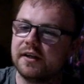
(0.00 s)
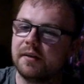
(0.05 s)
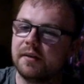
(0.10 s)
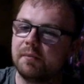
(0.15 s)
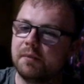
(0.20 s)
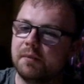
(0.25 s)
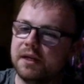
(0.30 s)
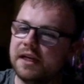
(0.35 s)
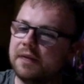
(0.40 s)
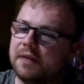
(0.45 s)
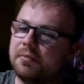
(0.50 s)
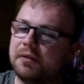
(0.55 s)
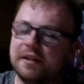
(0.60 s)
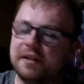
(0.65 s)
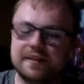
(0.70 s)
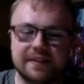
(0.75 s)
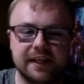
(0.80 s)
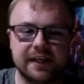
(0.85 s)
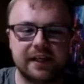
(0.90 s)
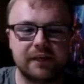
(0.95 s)

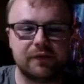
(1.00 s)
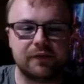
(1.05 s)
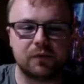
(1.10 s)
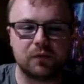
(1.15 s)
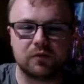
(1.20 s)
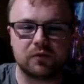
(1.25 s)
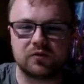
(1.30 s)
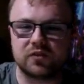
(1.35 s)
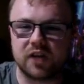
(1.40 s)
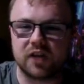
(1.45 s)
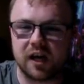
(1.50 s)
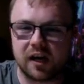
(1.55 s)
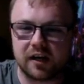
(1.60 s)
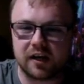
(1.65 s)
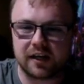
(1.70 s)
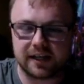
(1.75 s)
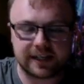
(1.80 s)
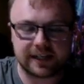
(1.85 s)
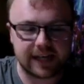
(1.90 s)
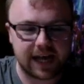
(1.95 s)
manipulative or
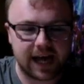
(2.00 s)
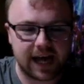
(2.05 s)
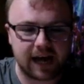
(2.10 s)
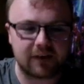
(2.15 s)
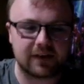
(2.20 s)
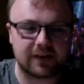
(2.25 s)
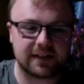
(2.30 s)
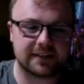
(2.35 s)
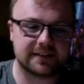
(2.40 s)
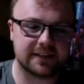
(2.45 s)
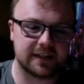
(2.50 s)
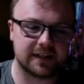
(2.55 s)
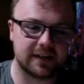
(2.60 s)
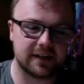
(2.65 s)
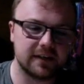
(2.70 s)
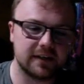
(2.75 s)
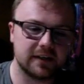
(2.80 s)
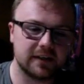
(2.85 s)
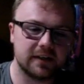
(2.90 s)
darker character